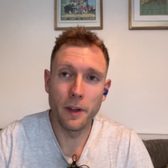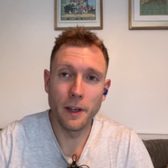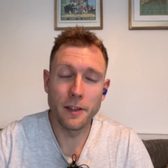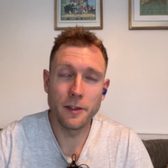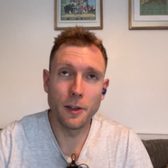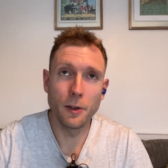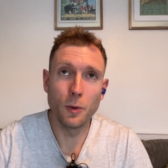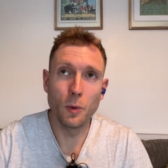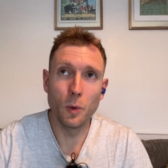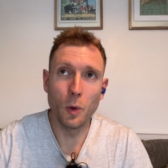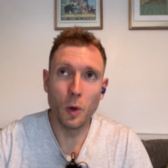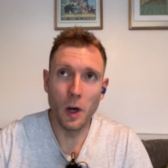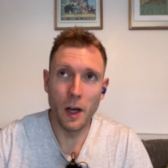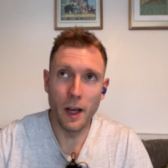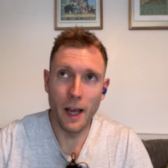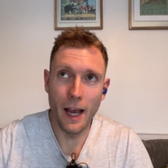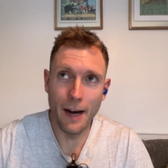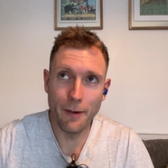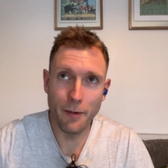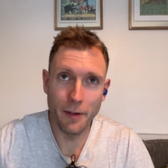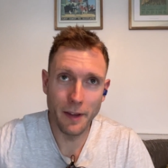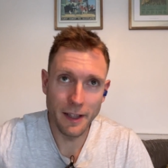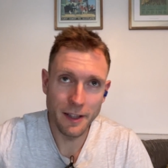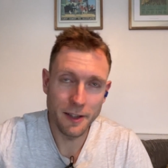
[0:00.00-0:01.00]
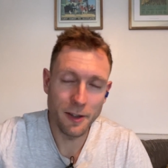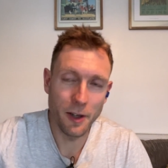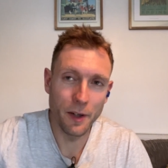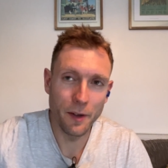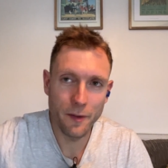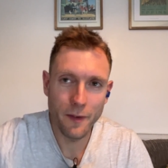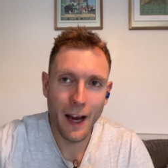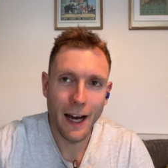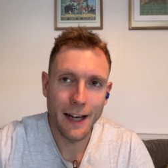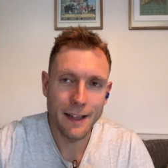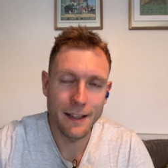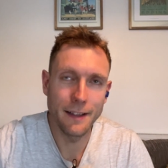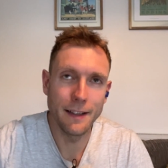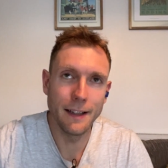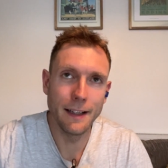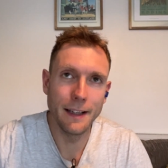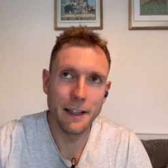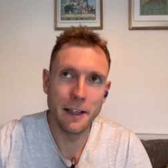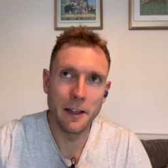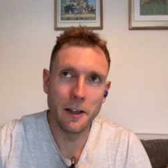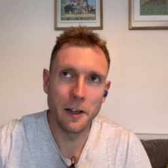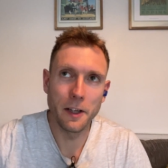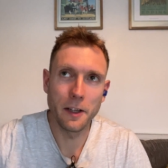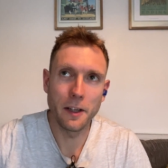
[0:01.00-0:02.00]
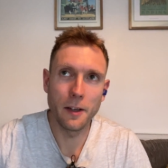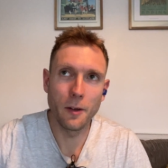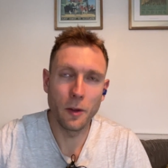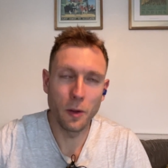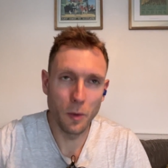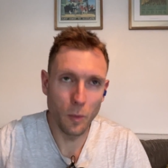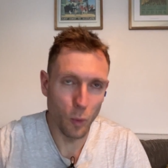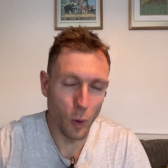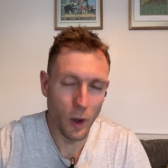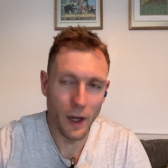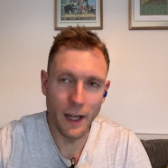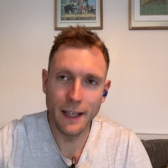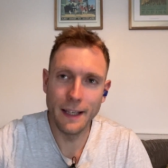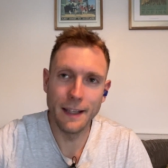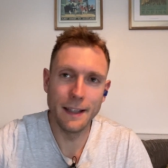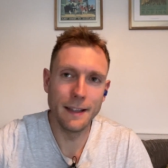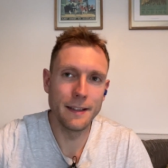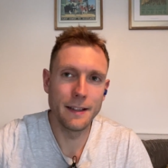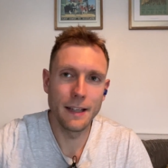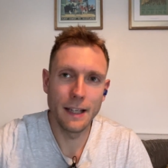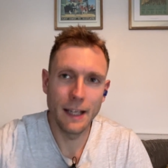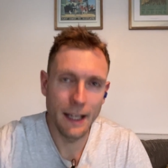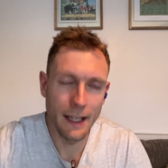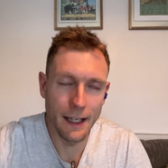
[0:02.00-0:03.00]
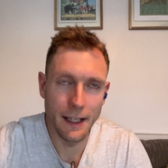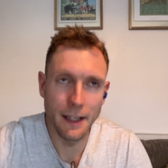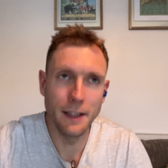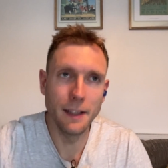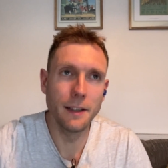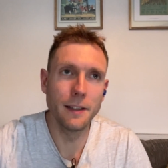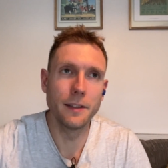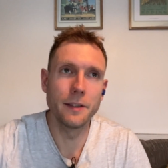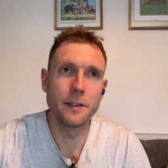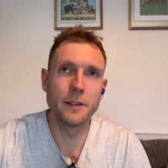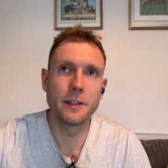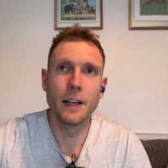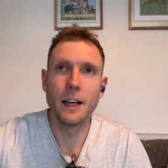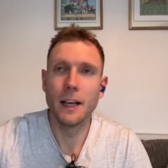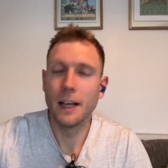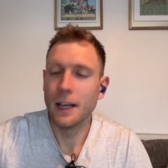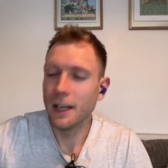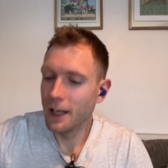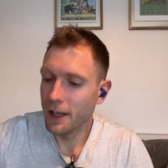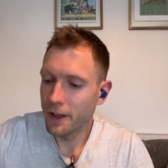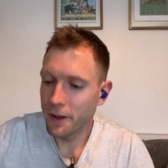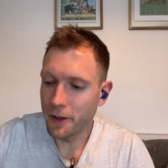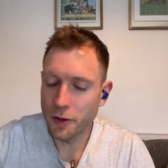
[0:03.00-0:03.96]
so everything's kind of factored in, like wind, hills, the